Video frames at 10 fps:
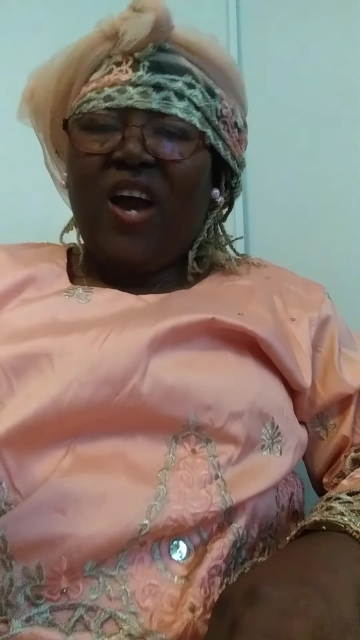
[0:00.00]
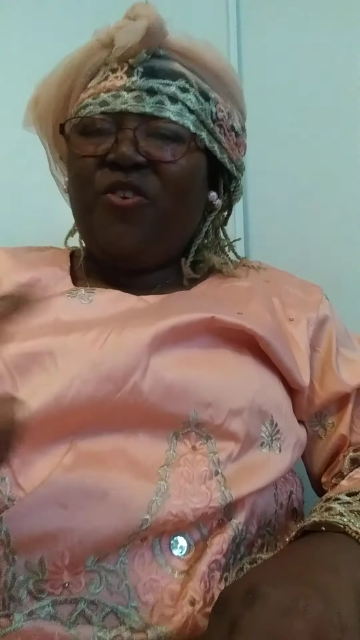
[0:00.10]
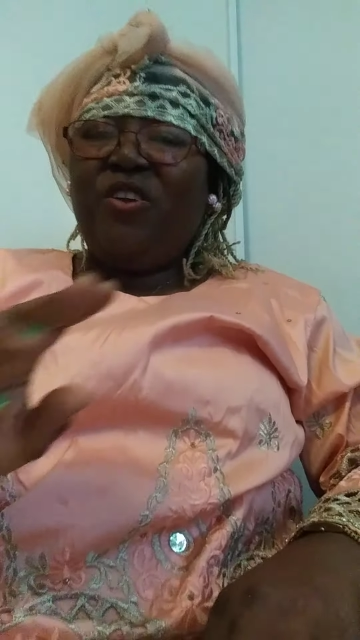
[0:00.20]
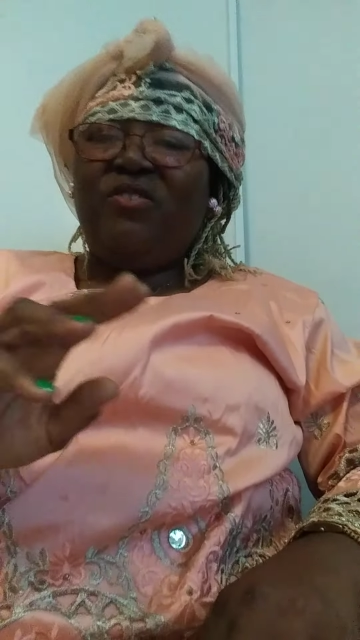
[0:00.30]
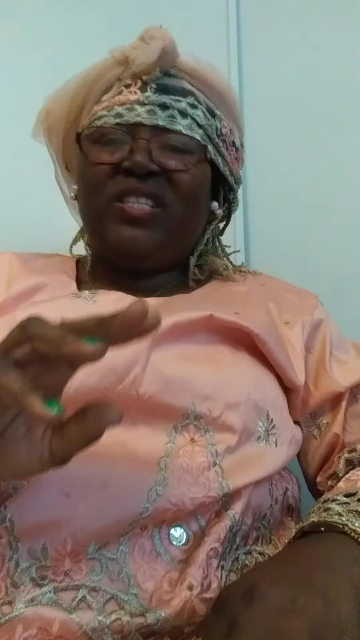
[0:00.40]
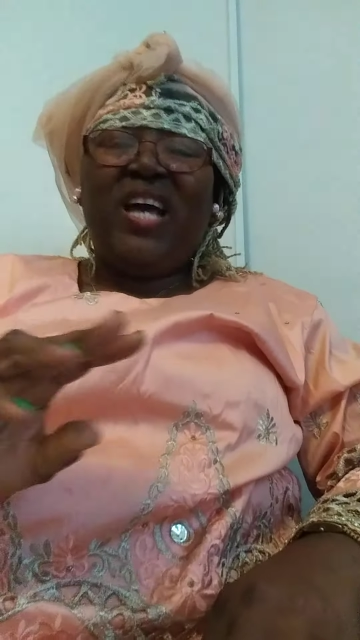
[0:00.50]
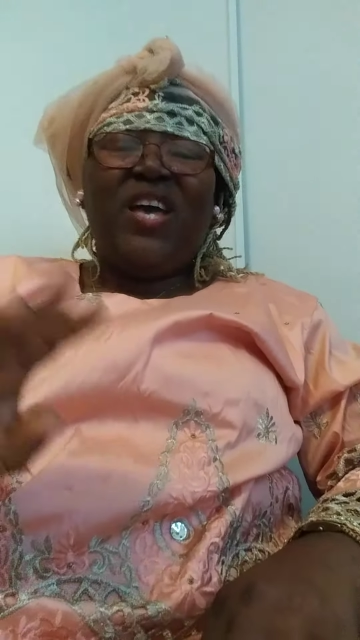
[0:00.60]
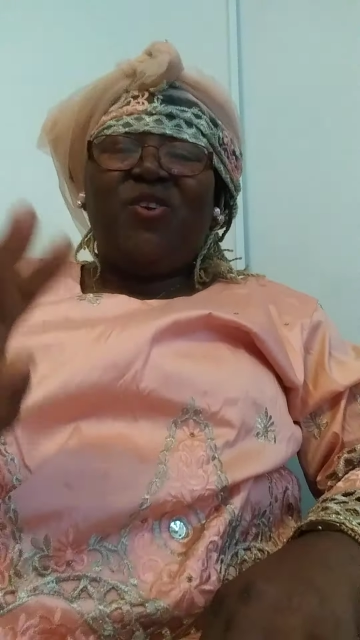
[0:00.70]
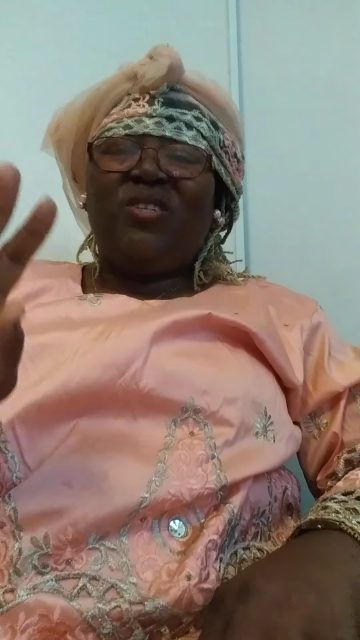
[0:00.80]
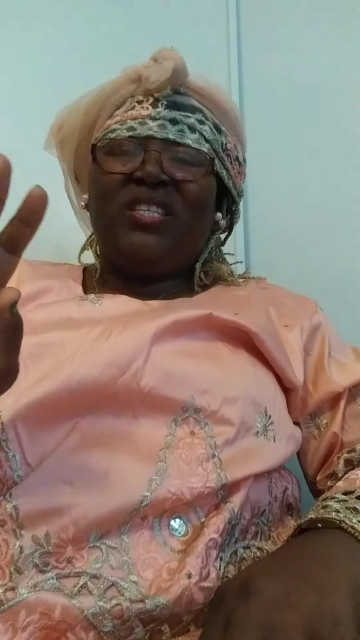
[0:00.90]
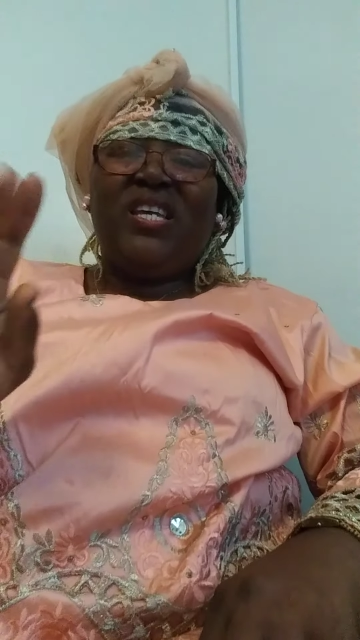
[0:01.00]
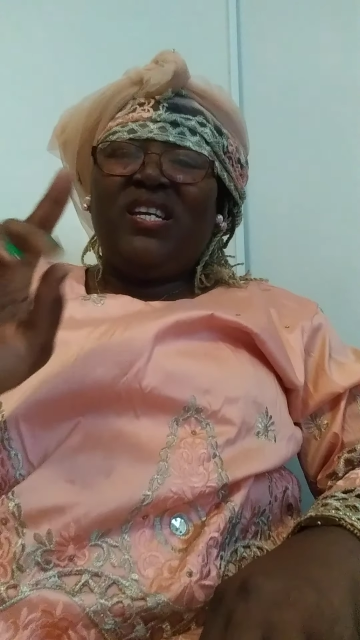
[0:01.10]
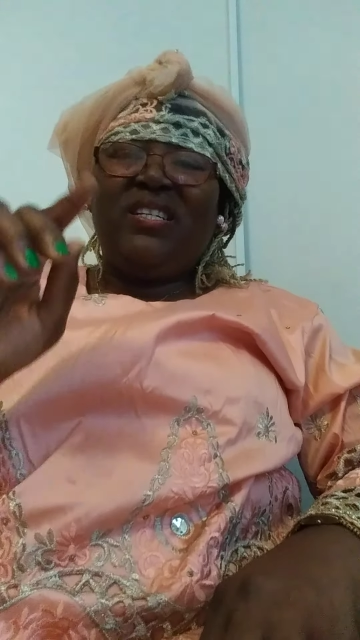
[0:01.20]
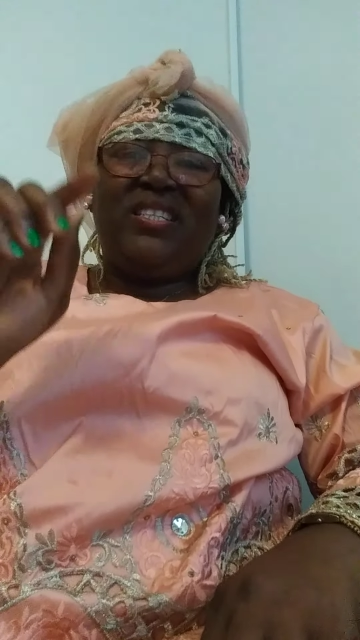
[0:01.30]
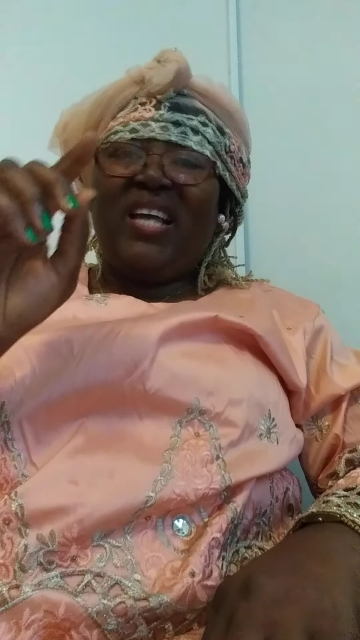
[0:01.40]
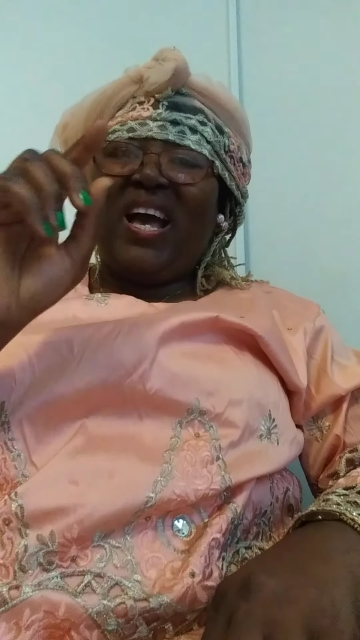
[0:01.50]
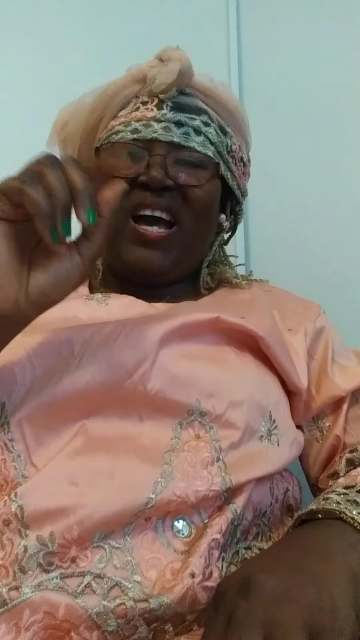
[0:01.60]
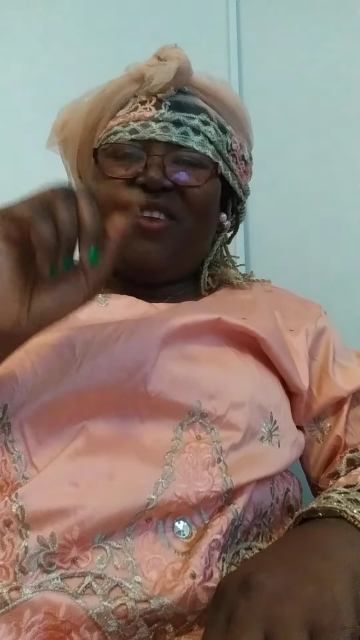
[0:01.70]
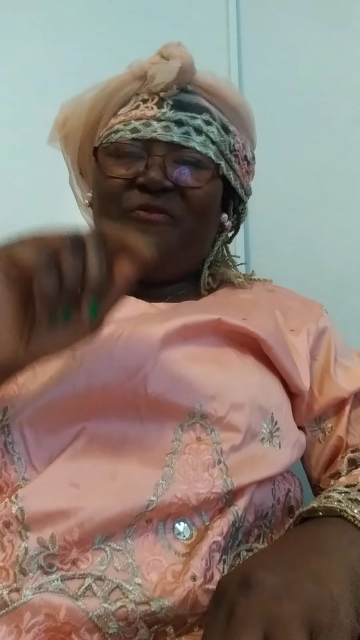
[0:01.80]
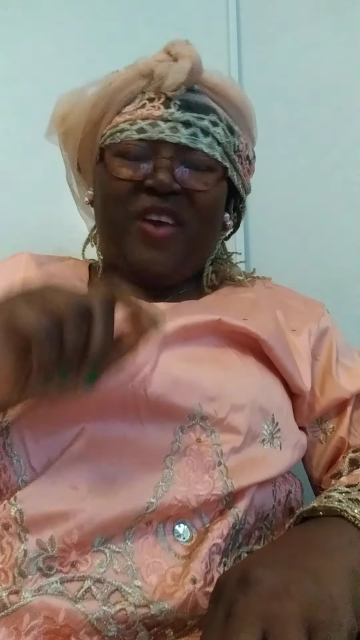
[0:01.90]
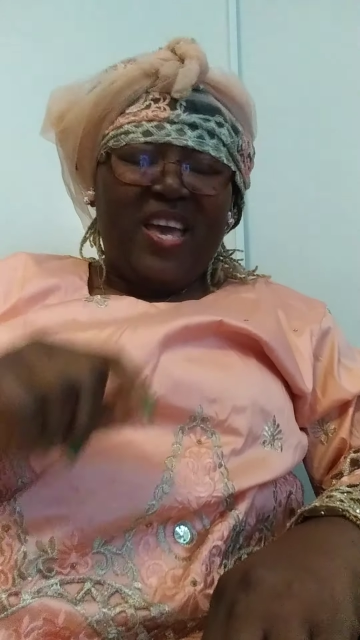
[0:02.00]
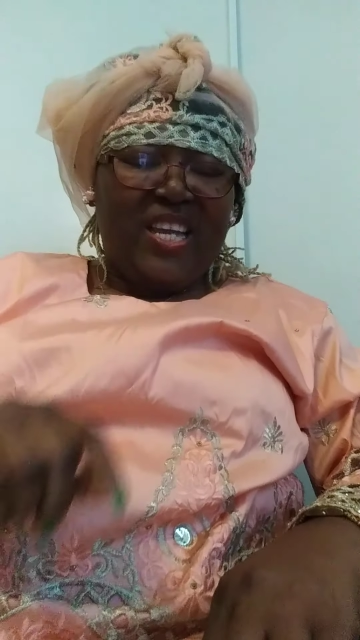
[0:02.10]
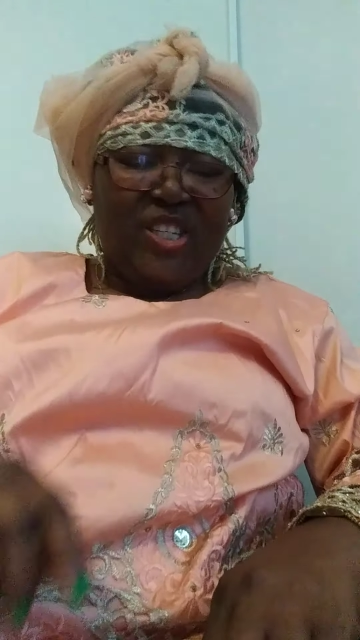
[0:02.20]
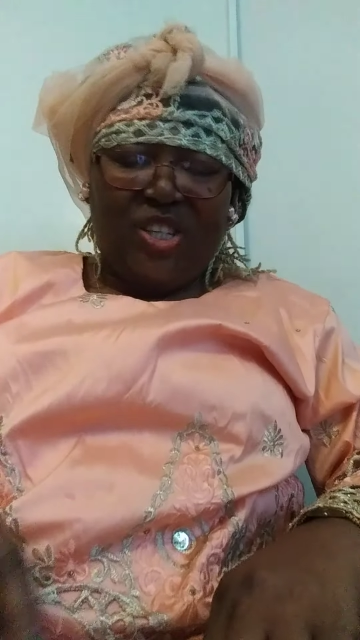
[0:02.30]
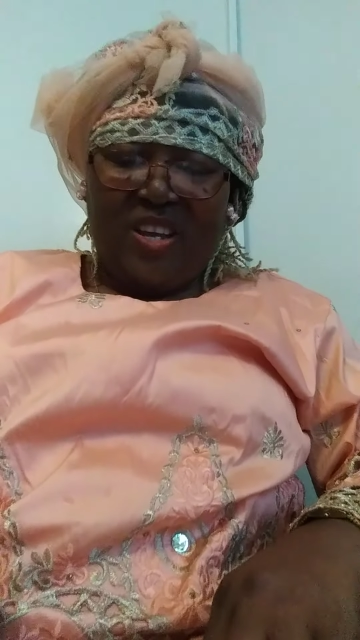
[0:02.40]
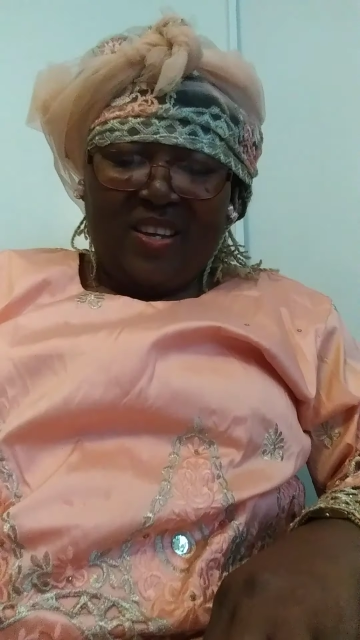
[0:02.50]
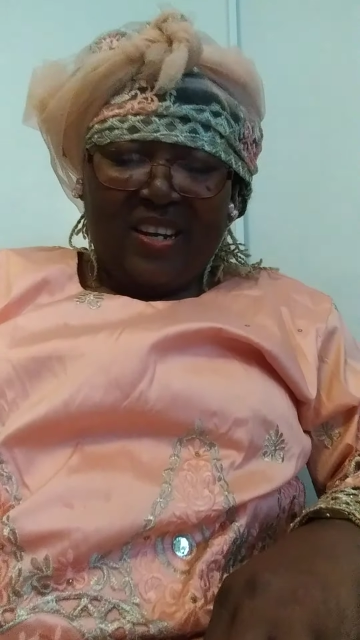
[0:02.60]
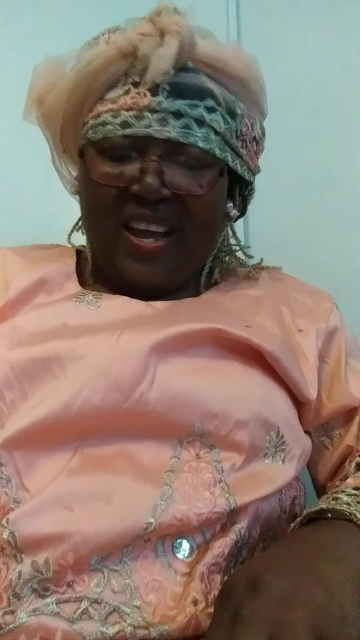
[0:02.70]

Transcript: out of Zion's hill salvation